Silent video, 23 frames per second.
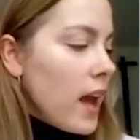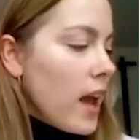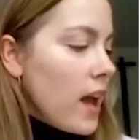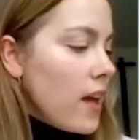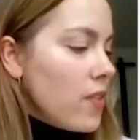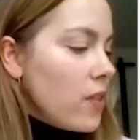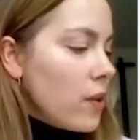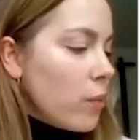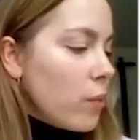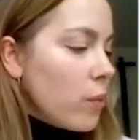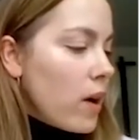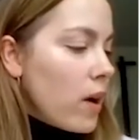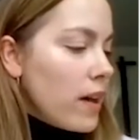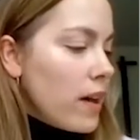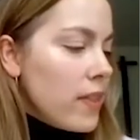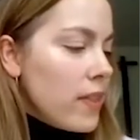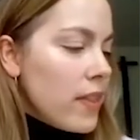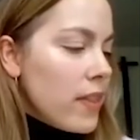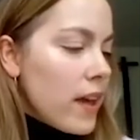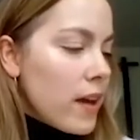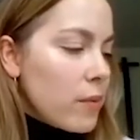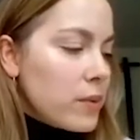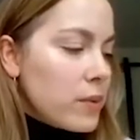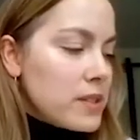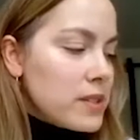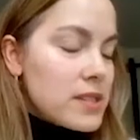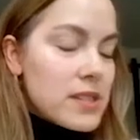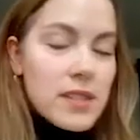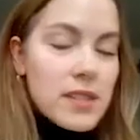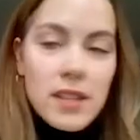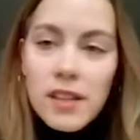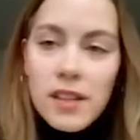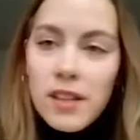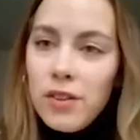And the one that
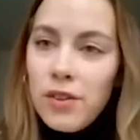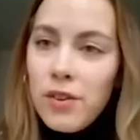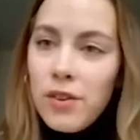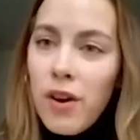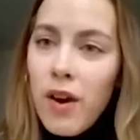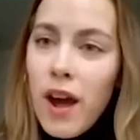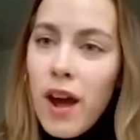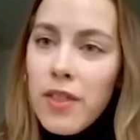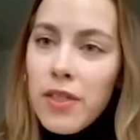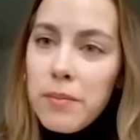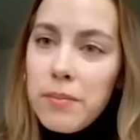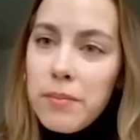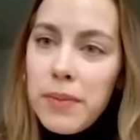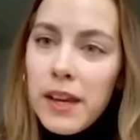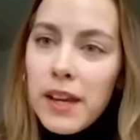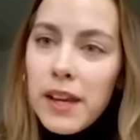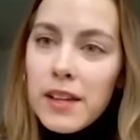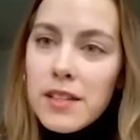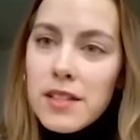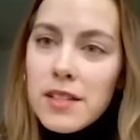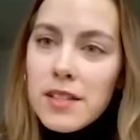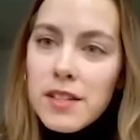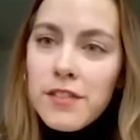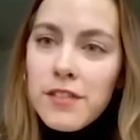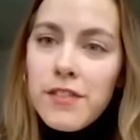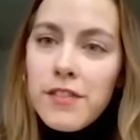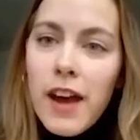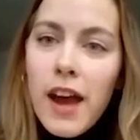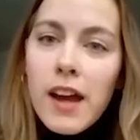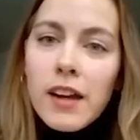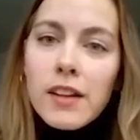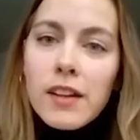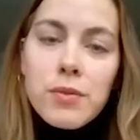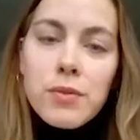was, you know, had the biggest
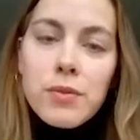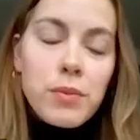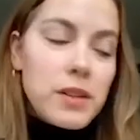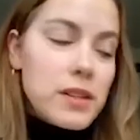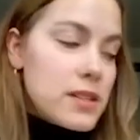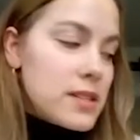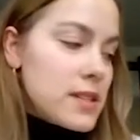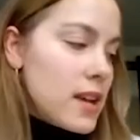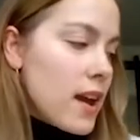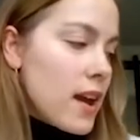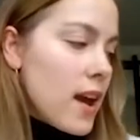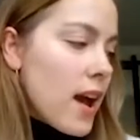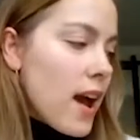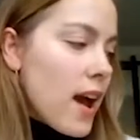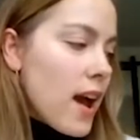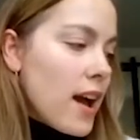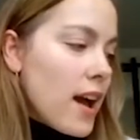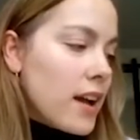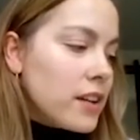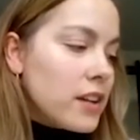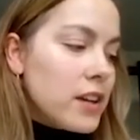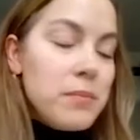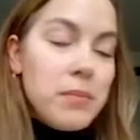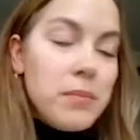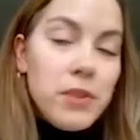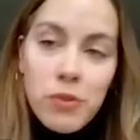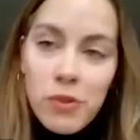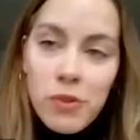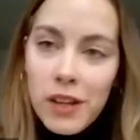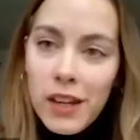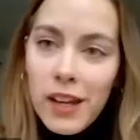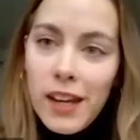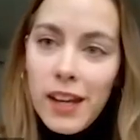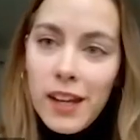effect was
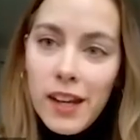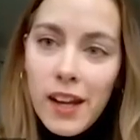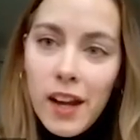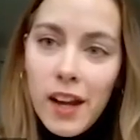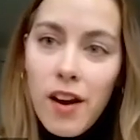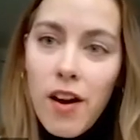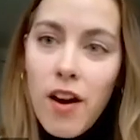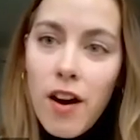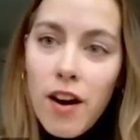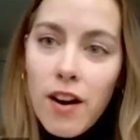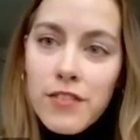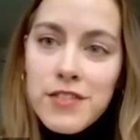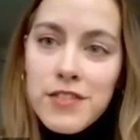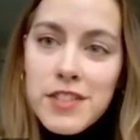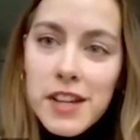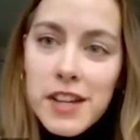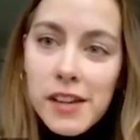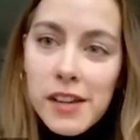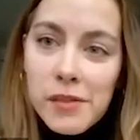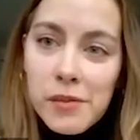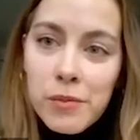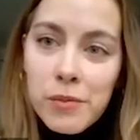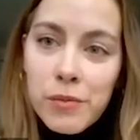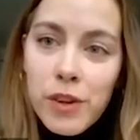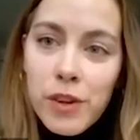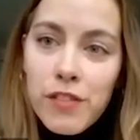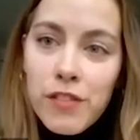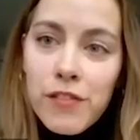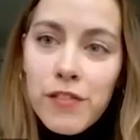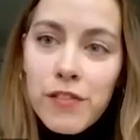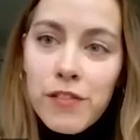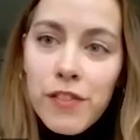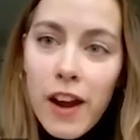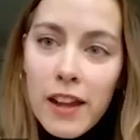communicating often
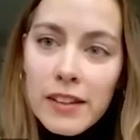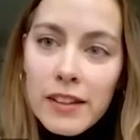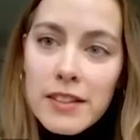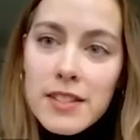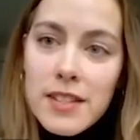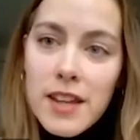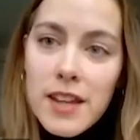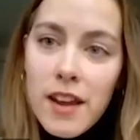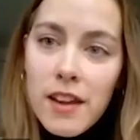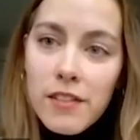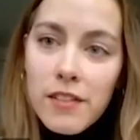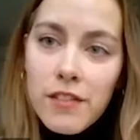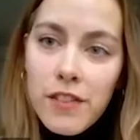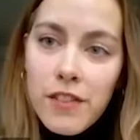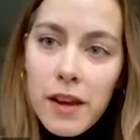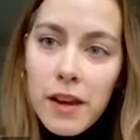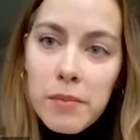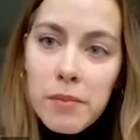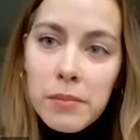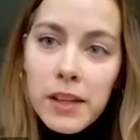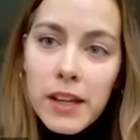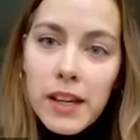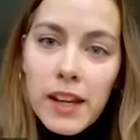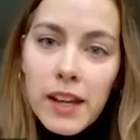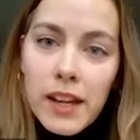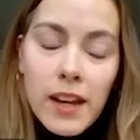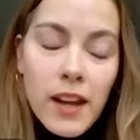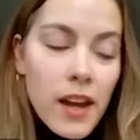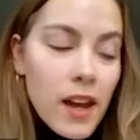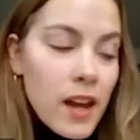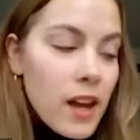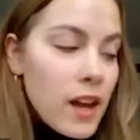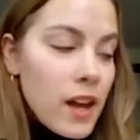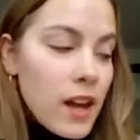with friends and family.
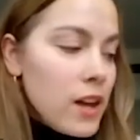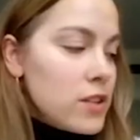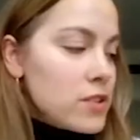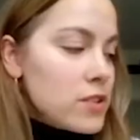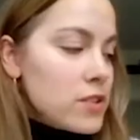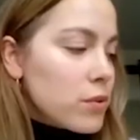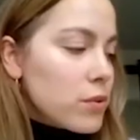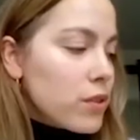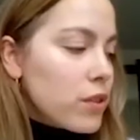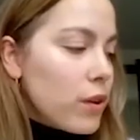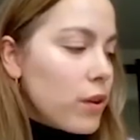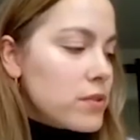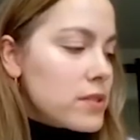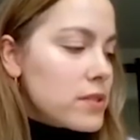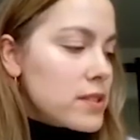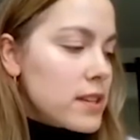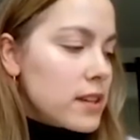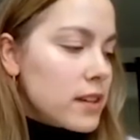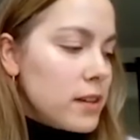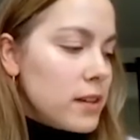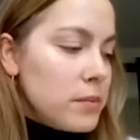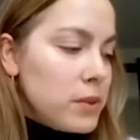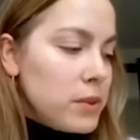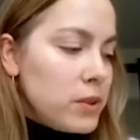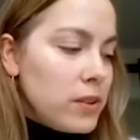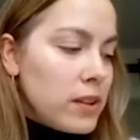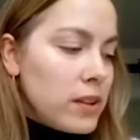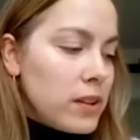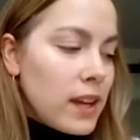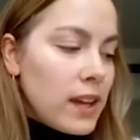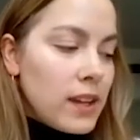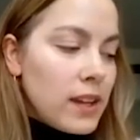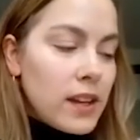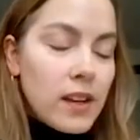So those that
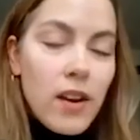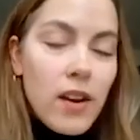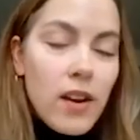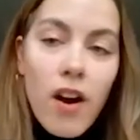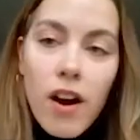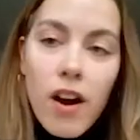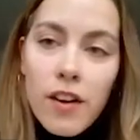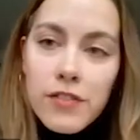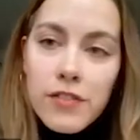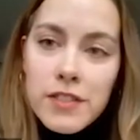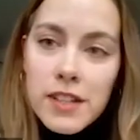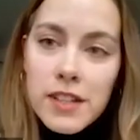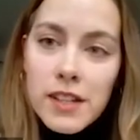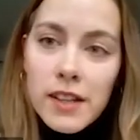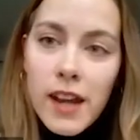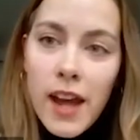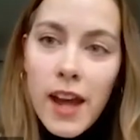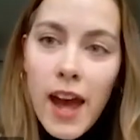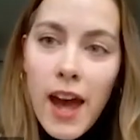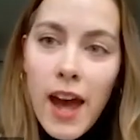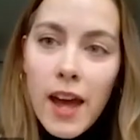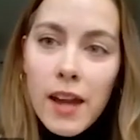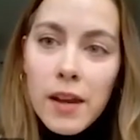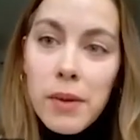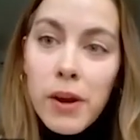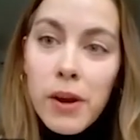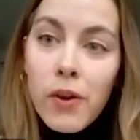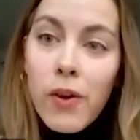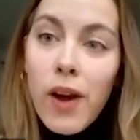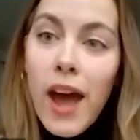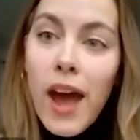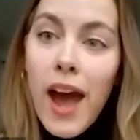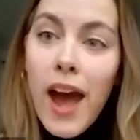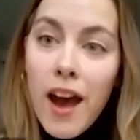communicated often had
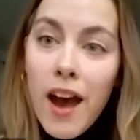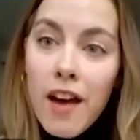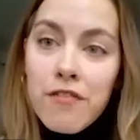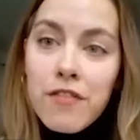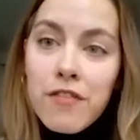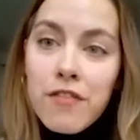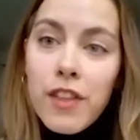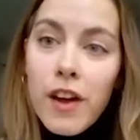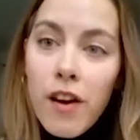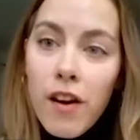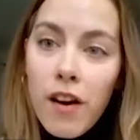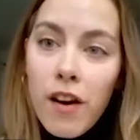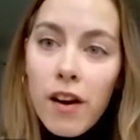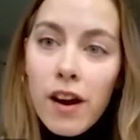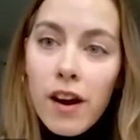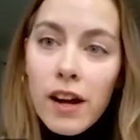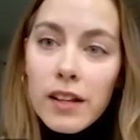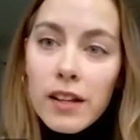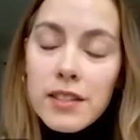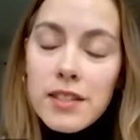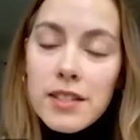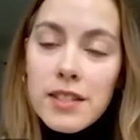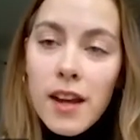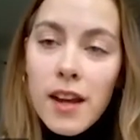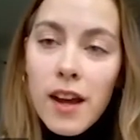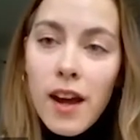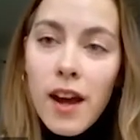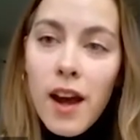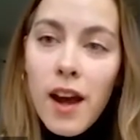about half the odds